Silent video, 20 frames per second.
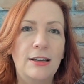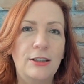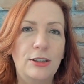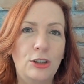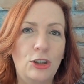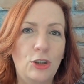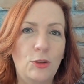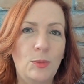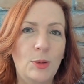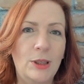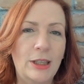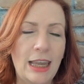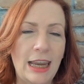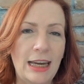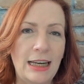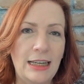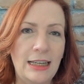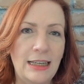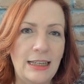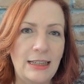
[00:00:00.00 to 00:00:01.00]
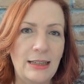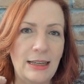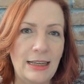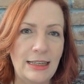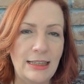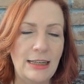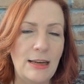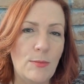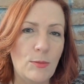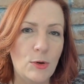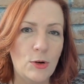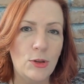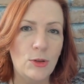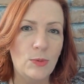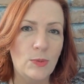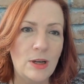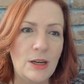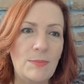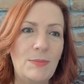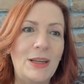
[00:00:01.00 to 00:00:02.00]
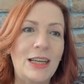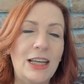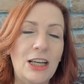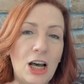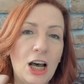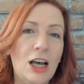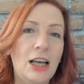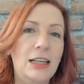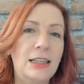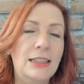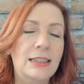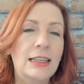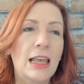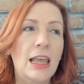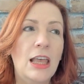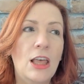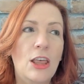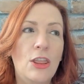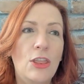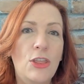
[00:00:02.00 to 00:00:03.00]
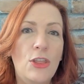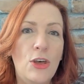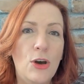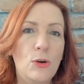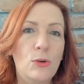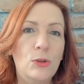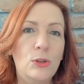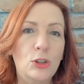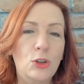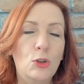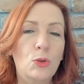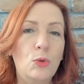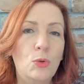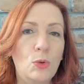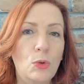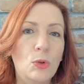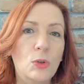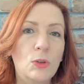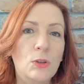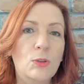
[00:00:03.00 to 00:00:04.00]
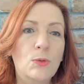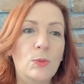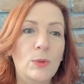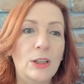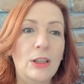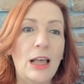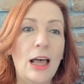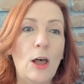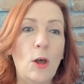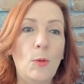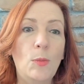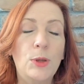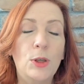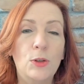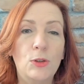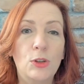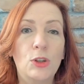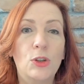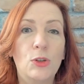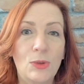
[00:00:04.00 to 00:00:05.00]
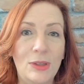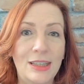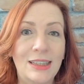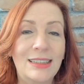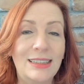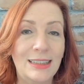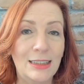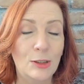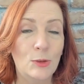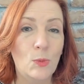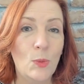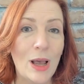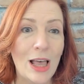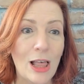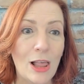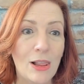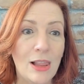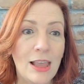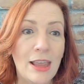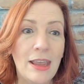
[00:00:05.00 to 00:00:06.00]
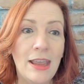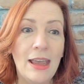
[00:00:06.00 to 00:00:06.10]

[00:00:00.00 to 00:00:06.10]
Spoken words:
duplicated in number three because those tools will help you do this as well.